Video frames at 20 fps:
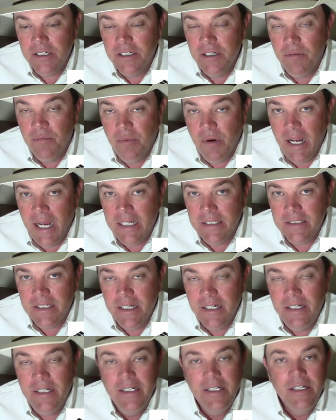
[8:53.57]

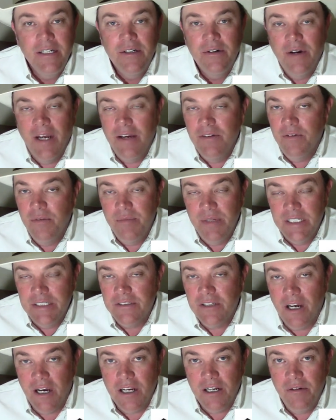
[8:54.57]
Nebraska. We haven't been
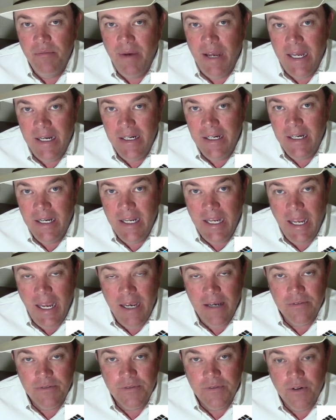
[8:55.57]
talking about any
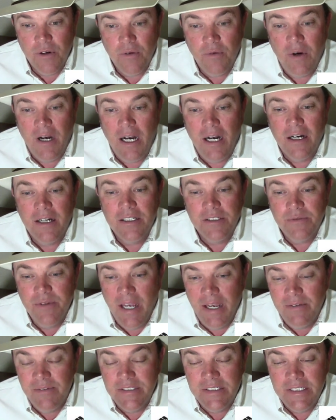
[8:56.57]
calves for a while because we
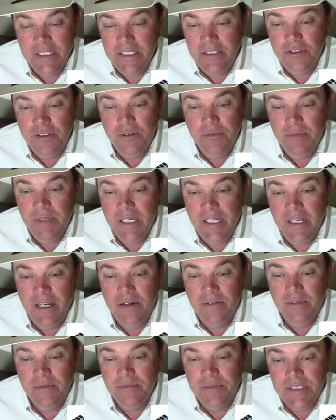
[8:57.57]
haven't seen too many
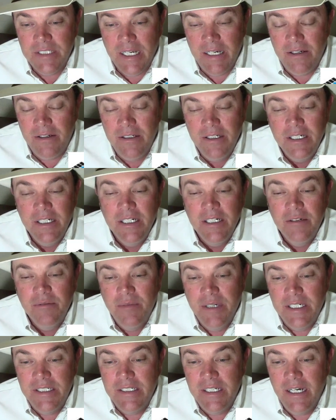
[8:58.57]
of them sell.
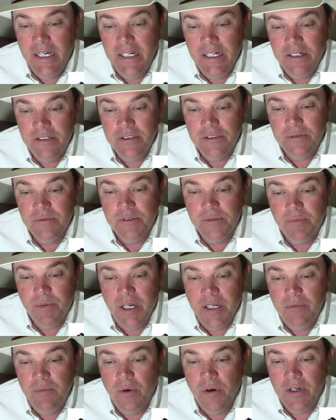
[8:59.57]
But here's some
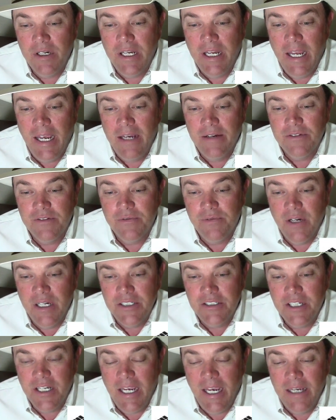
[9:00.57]
springborn calves,
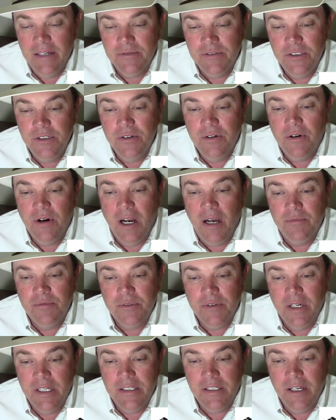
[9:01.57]
fresh calves, new
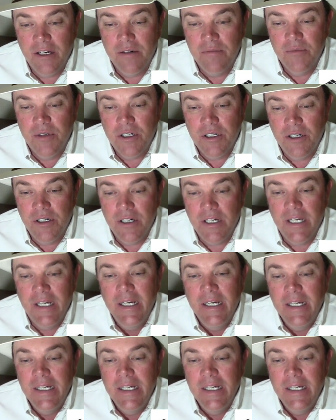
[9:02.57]
crops right there in McCook.